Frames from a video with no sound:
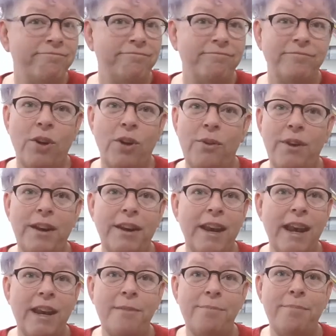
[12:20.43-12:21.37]

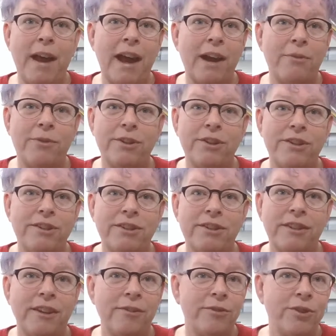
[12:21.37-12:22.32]
Headed backwards.
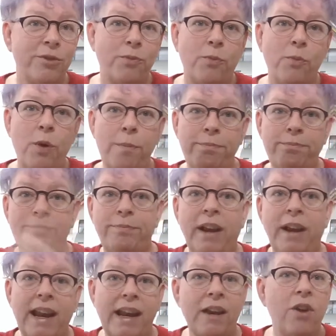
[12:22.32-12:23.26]
I just whoop,
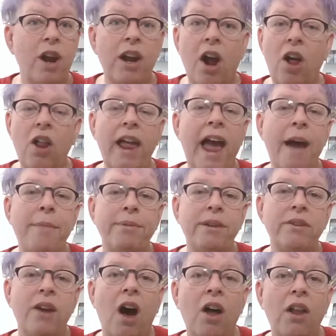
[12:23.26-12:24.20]
and it all
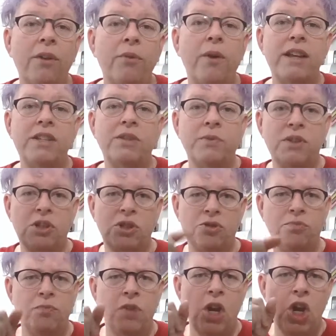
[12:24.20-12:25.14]
happened. All it was
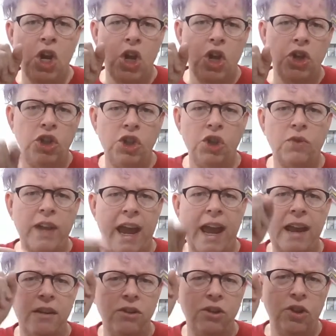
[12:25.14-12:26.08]

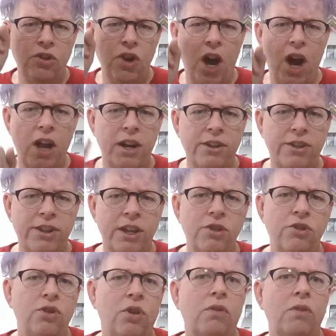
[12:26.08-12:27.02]
you're
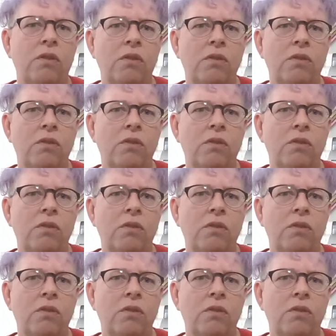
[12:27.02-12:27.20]
non-essential.